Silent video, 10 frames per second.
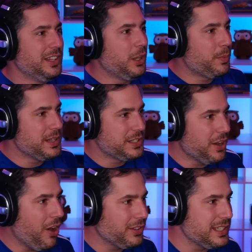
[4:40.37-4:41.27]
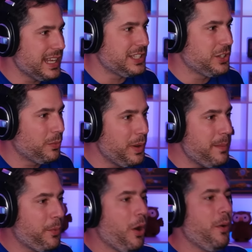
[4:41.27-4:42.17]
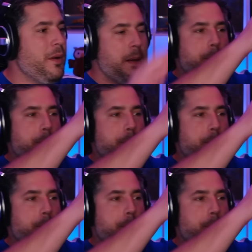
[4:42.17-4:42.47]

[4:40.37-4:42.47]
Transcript: The result is that Cerebro